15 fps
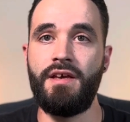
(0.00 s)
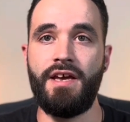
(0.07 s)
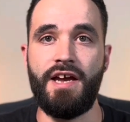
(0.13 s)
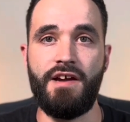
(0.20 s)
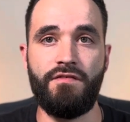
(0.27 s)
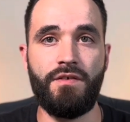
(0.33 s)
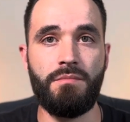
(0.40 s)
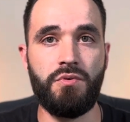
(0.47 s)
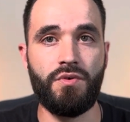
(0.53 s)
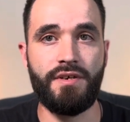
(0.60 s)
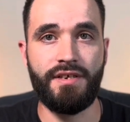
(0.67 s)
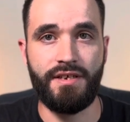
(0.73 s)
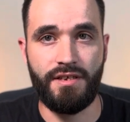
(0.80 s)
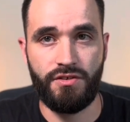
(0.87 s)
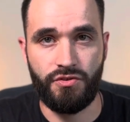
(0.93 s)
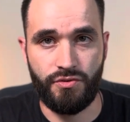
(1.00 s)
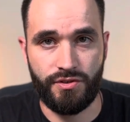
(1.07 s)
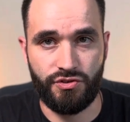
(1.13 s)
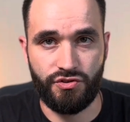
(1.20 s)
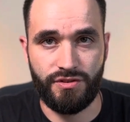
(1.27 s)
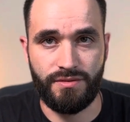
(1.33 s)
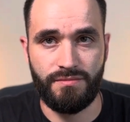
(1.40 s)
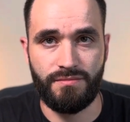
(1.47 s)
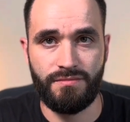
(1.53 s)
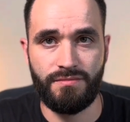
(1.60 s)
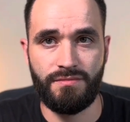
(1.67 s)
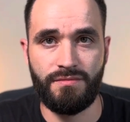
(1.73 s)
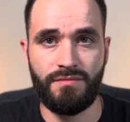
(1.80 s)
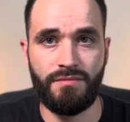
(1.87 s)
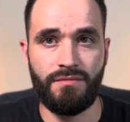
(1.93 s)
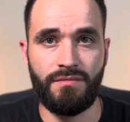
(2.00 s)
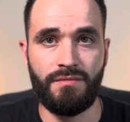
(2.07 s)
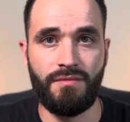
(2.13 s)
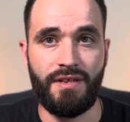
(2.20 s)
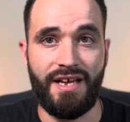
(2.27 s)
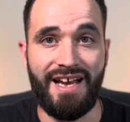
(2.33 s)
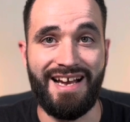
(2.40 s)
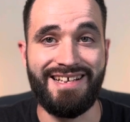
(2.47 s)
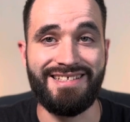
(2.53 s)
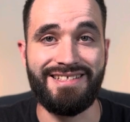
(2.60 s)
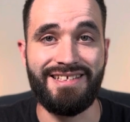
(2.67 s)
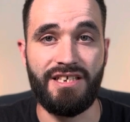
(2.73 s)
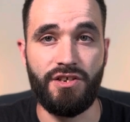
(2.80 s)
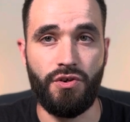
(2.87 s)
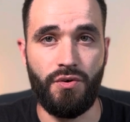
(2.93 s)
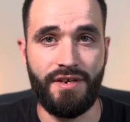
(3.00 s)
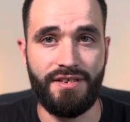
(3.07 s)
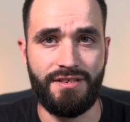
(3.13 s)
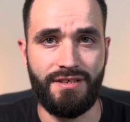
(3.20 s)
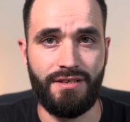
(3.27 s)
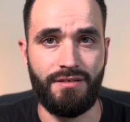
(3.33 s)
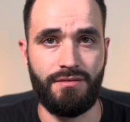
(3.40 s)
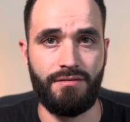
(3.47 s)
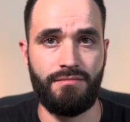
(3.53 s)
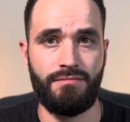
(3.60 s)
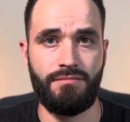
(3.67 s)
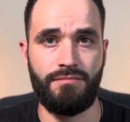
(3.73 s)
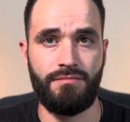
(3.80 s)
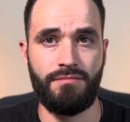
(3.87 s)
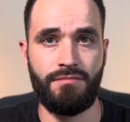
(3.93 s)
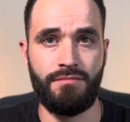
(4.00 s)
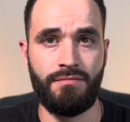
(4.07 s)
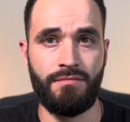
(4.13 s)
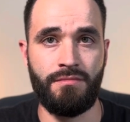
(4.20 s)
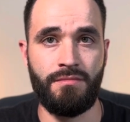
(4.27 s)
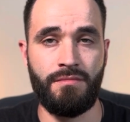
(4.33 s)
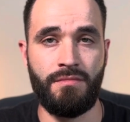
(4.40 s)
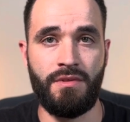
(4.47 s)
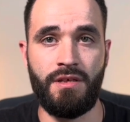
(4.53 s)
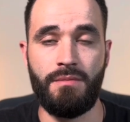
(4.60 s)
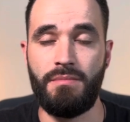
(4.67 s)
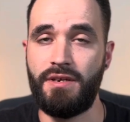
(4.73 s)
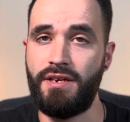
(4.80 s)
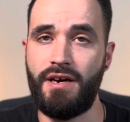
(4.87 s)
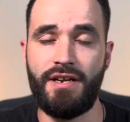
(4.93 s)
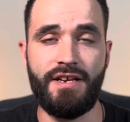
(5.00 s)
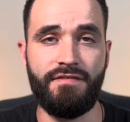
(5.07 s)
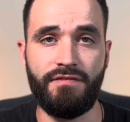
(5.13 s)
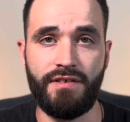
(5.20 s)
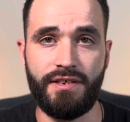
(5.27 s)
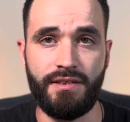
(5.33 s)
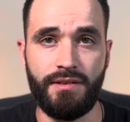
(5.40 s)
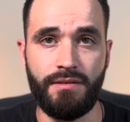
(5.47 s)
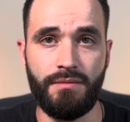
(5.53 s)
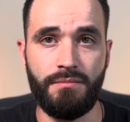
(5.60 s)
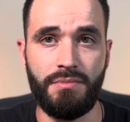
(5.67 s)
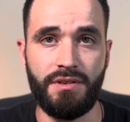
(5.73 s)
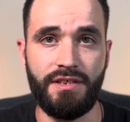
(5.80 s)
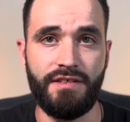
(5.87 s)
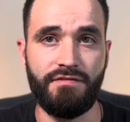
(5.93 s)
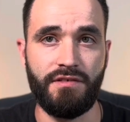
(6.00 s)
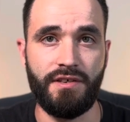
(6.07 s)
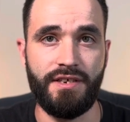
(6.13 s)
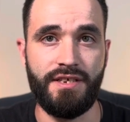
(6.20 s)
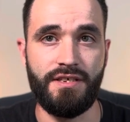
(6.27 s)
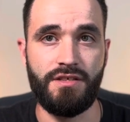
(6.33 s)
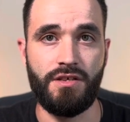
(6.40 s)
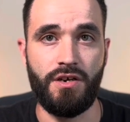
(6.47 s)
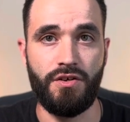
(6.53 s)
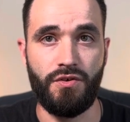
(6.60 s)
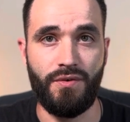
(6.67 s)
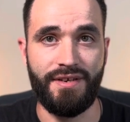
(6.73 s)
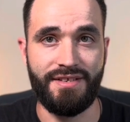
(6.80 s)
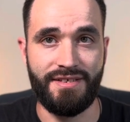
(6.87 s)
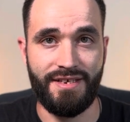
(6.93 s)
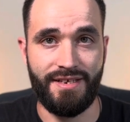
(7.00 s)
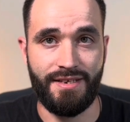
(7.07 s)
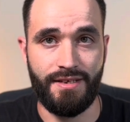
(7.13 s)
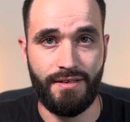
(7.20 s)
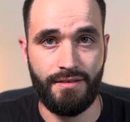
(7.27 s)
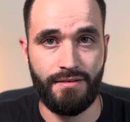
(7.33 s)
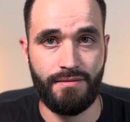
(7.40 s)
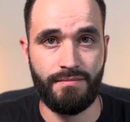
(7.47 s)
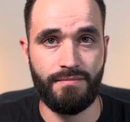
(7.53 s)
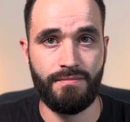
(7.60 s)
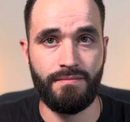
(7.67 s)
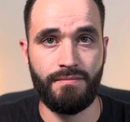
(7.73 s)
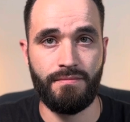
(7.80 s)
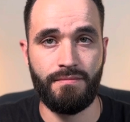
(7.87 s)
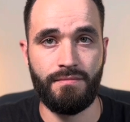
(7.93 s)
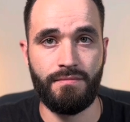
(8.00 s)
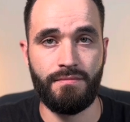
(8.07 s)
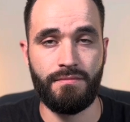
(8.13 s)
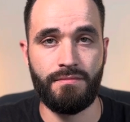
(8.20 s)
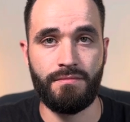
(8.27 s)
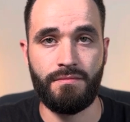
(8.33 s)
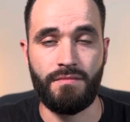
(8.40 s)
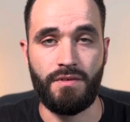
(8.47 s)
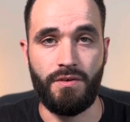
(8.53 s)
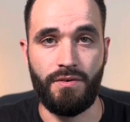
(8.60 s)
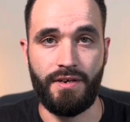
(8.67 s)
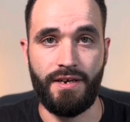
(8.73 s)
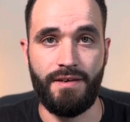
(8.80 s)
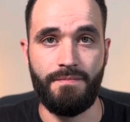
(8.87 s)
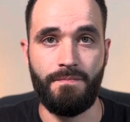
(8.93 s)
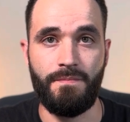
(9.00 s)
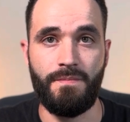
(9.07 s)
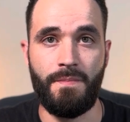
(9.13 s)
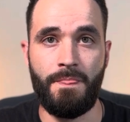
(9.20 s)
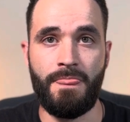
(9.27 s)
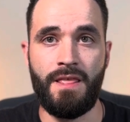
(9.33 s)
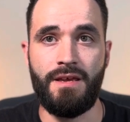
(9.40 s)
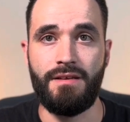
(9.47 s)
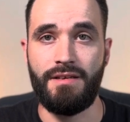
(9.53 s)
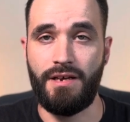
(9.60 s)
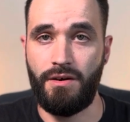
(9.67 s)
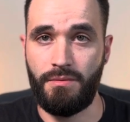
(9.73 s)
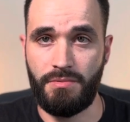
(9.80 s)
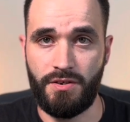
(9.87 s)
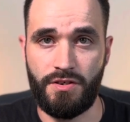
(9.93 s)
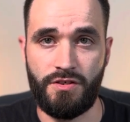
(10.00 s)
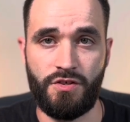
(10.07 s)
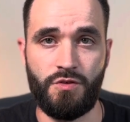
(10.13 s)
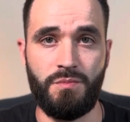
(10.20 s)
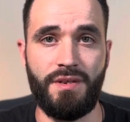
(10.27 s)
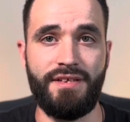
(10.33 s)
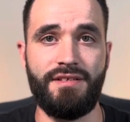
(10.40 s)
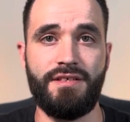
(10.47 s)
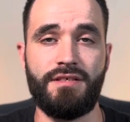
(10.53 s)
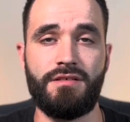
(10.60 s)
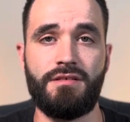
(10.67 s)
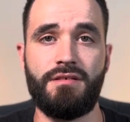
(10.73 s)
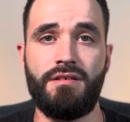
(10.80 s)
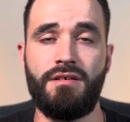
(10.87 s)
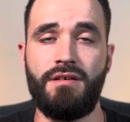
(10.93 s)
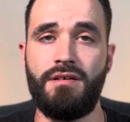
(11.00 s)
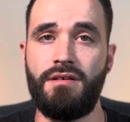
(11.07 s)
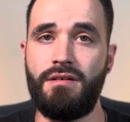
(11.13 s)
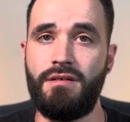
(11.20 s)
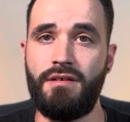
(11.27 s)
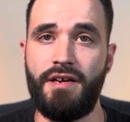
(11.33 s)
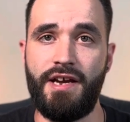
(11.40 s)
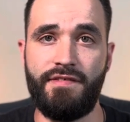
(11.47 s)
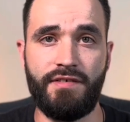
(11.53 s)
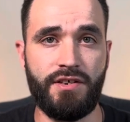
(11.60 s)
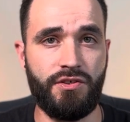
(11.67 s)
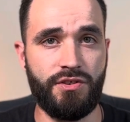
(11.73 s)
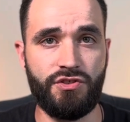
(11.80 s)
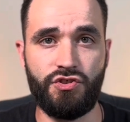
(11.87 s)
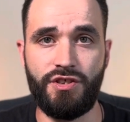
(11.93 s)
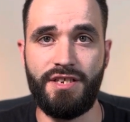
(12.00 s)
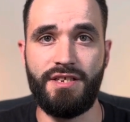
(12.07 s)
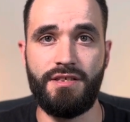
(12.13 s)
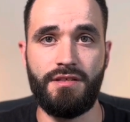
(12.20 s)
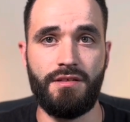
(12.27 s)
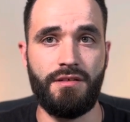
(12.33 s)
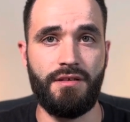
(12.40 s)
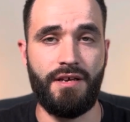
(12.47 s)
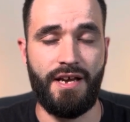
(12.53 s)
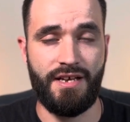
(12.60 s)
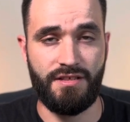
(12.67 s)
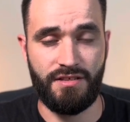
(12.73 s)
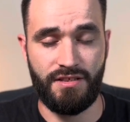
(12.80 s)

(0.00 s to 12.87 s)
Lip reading: Every born again Christian has the anointing, but not every believer is anointed. Okay, now I'm going to explain this. Every Christian has